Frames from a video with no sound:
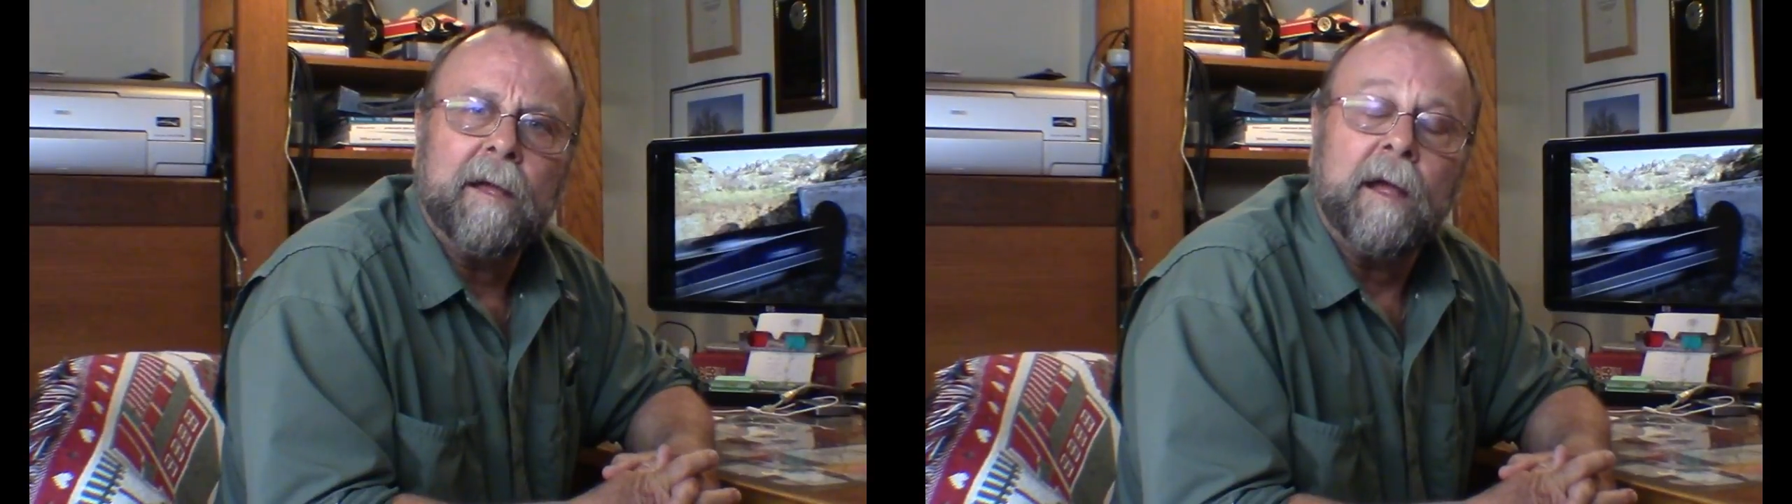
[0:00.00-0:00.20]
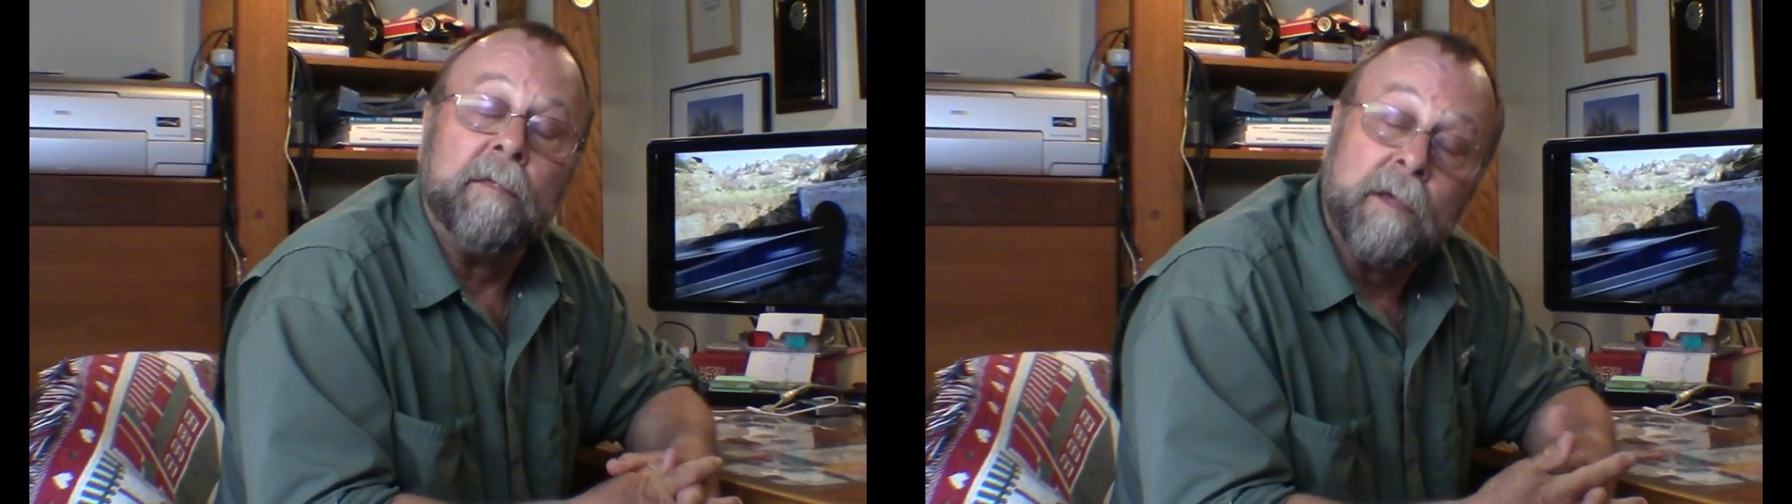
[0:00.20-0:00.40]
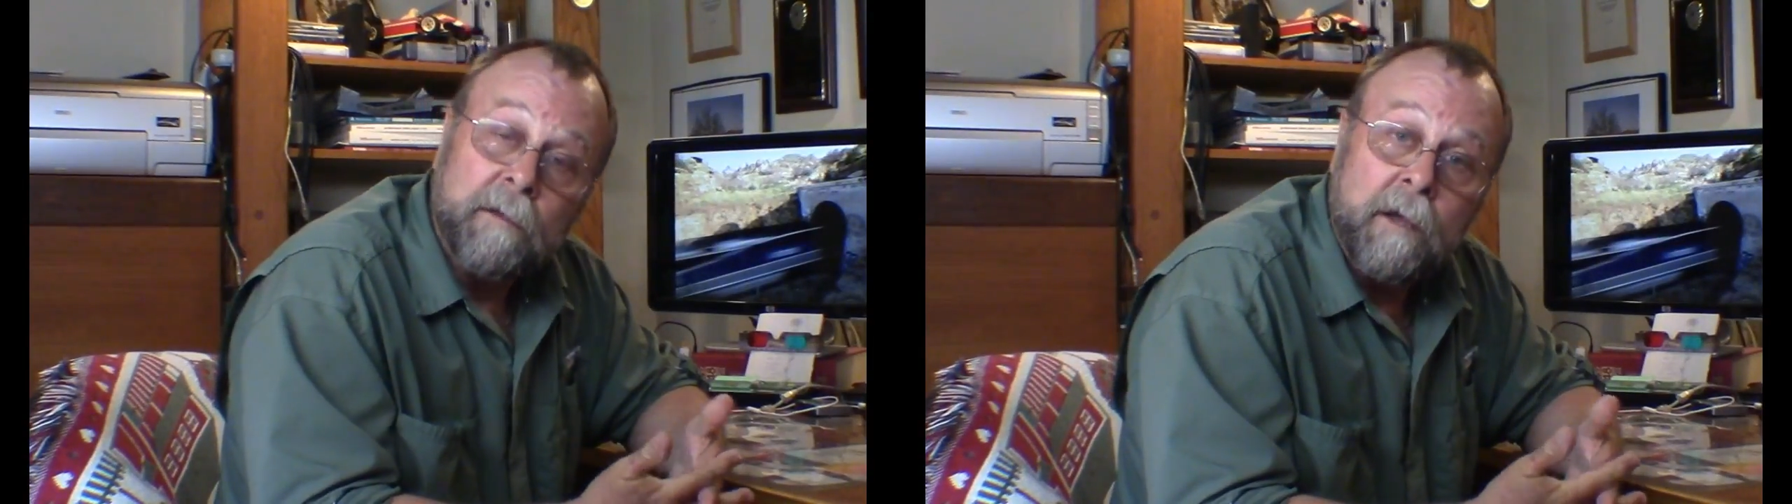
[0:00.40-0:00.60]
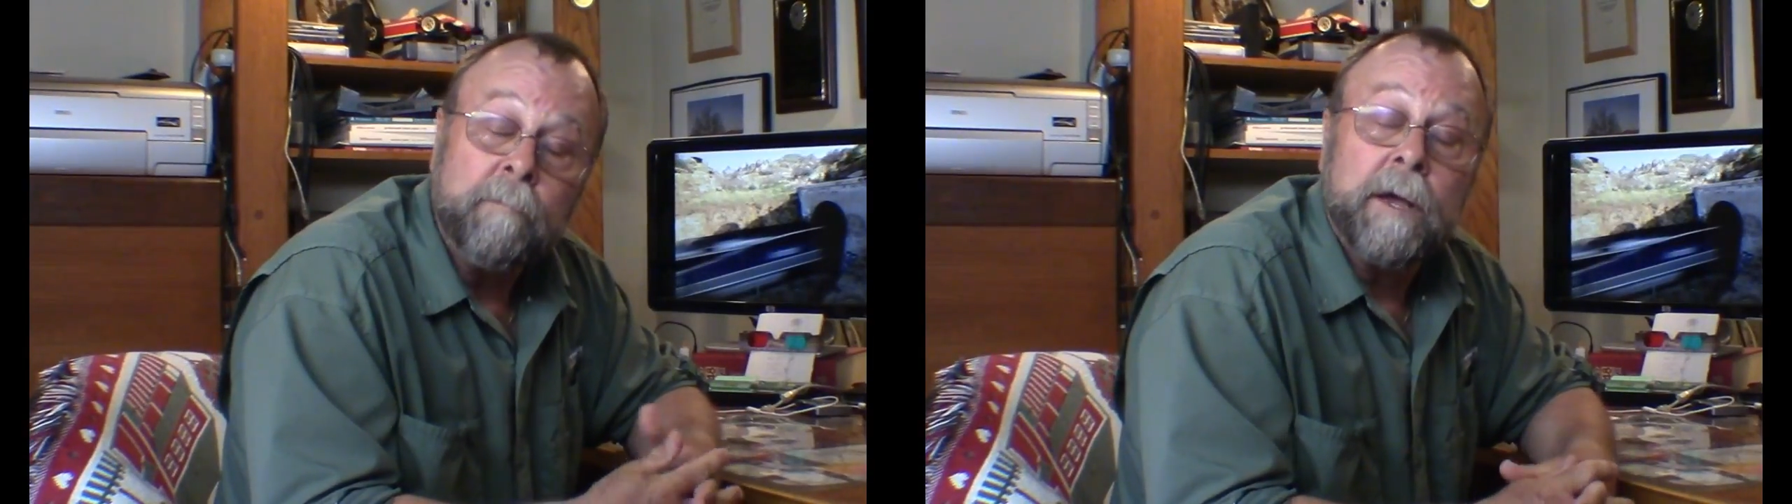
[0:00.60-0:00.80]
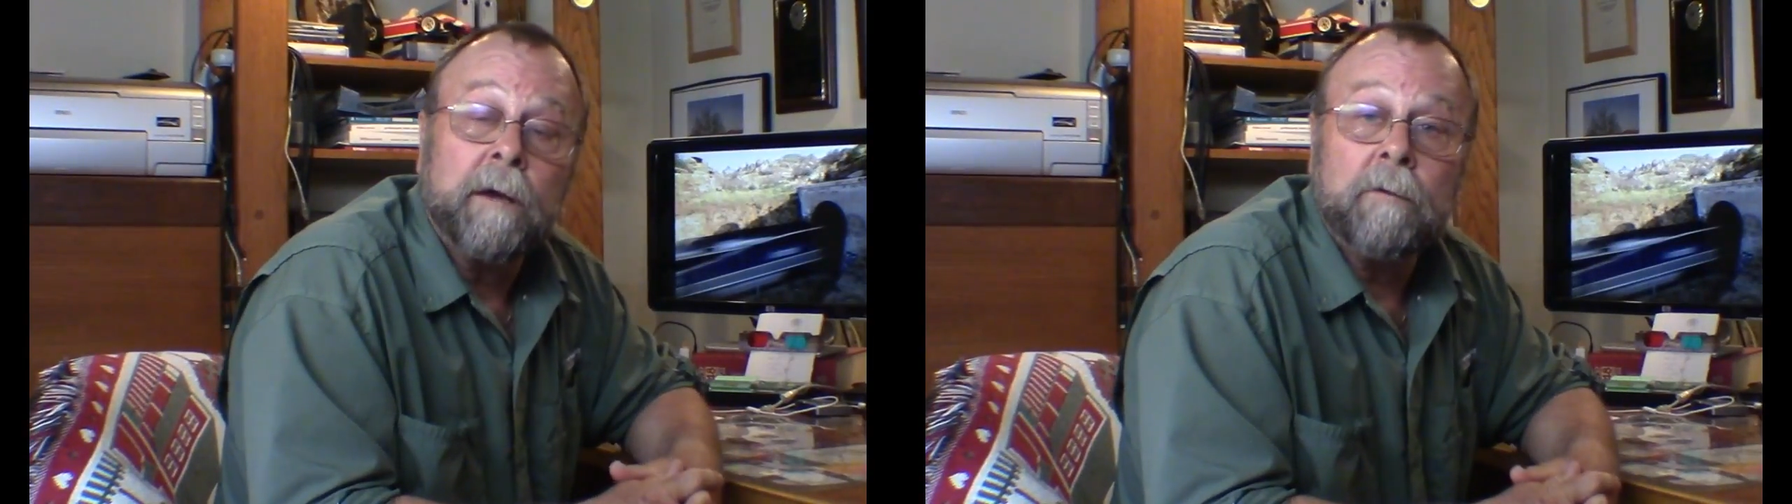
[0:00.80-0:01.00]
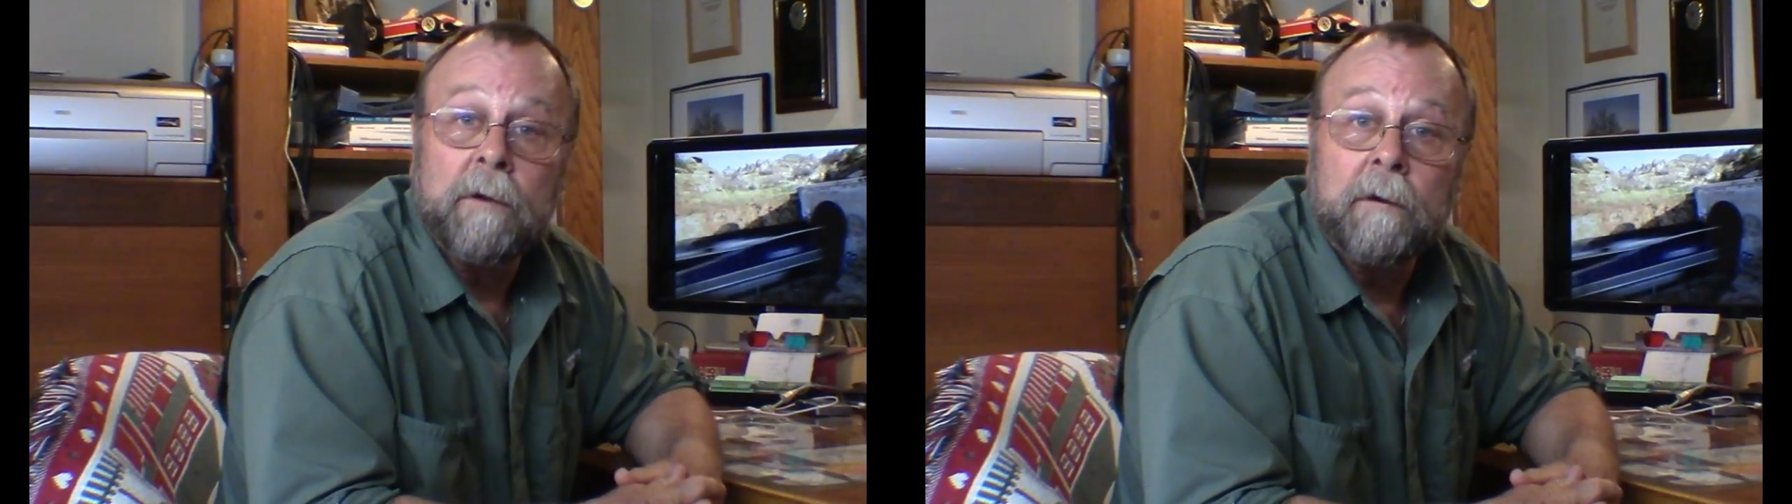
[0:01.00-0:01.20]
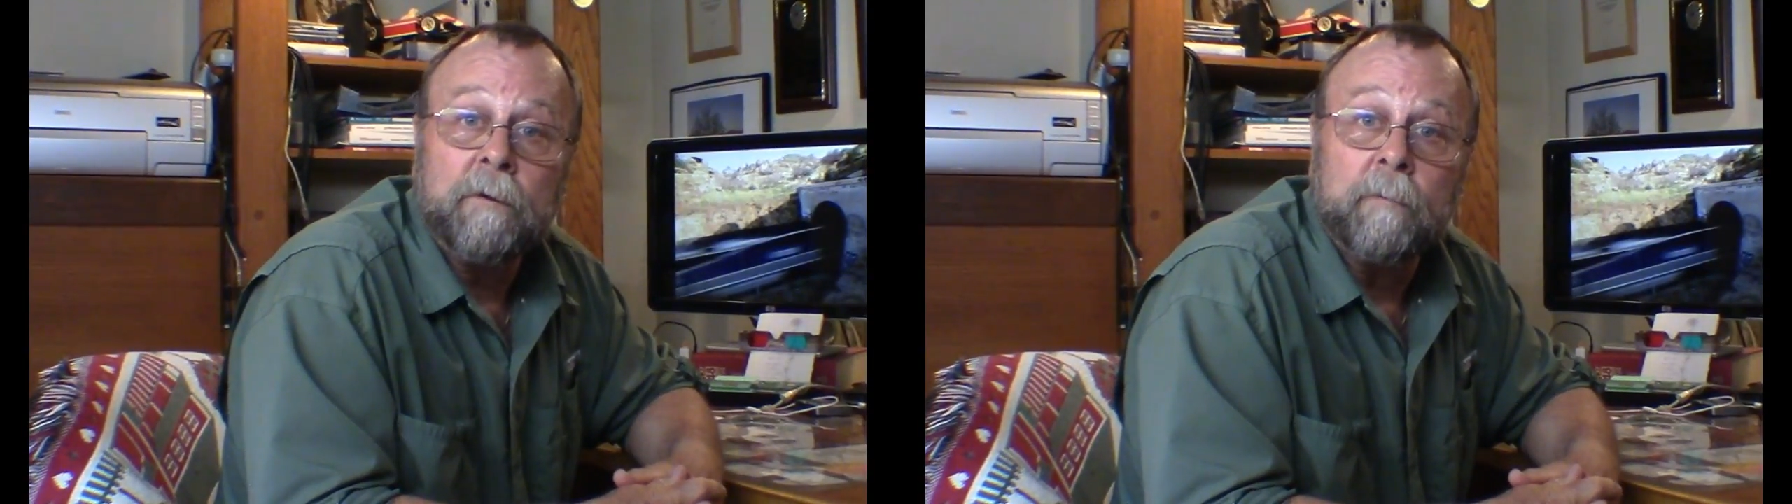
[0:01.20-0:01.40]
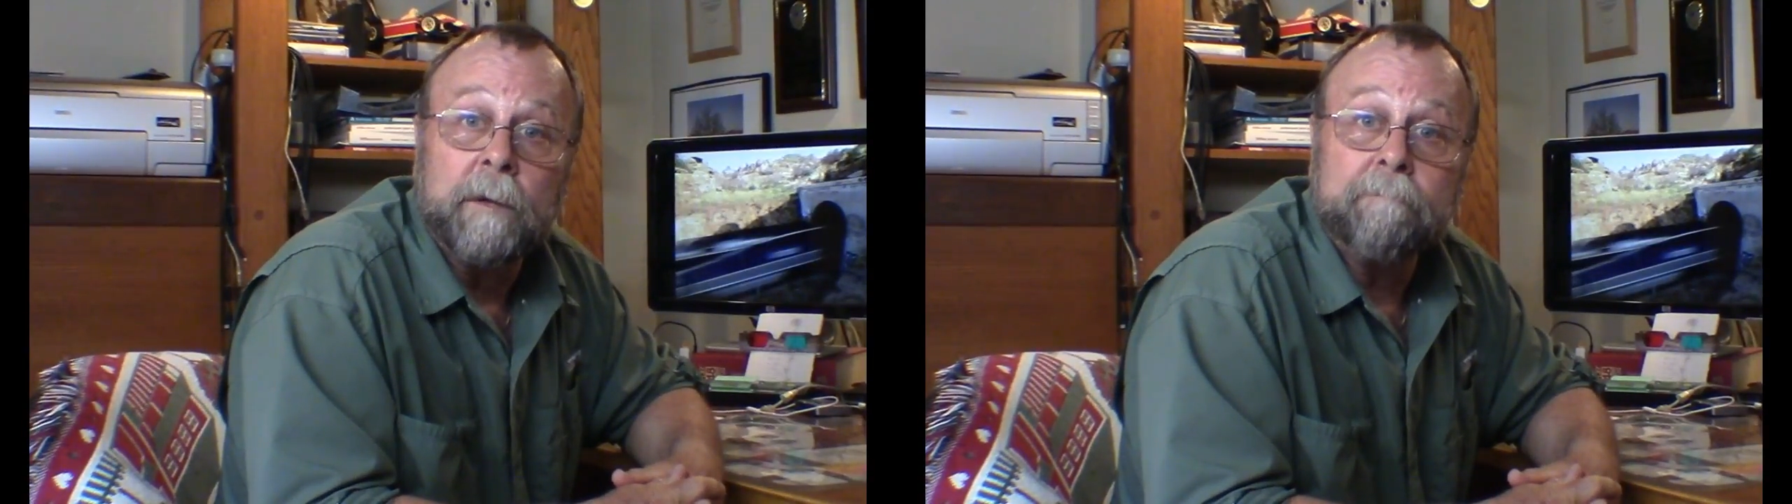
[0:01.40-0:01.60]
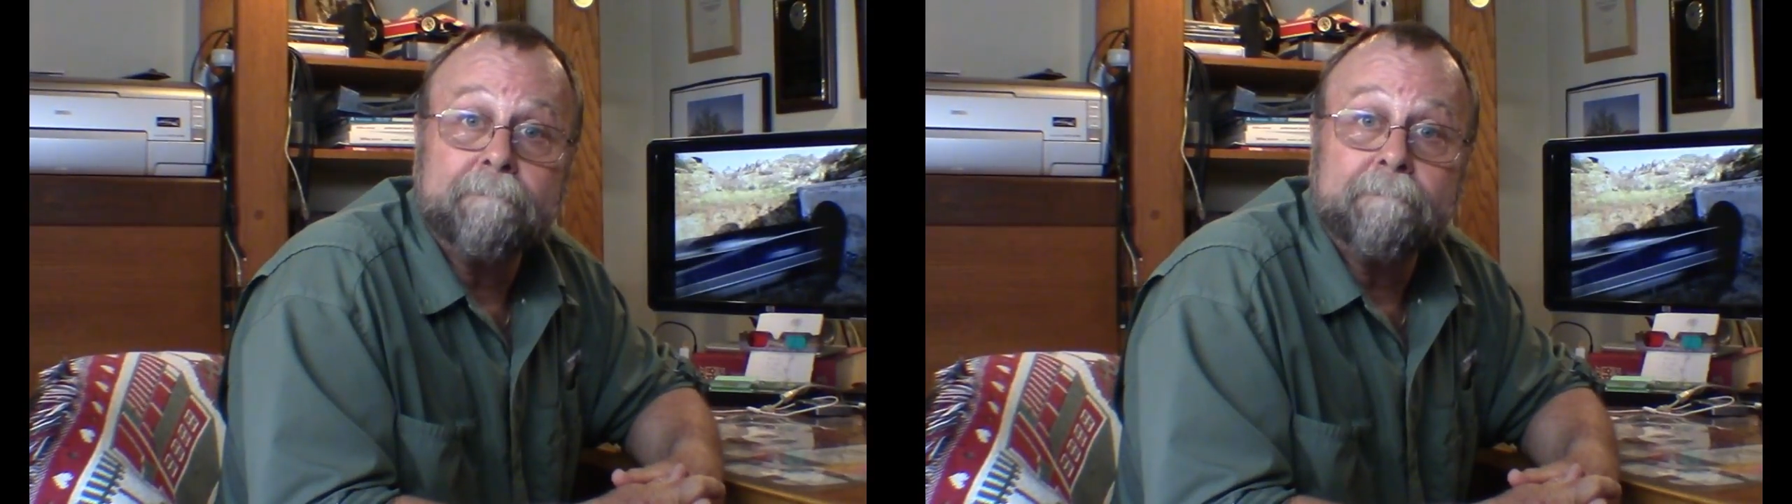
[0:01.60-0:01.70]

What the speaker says: and then come back and talk to me.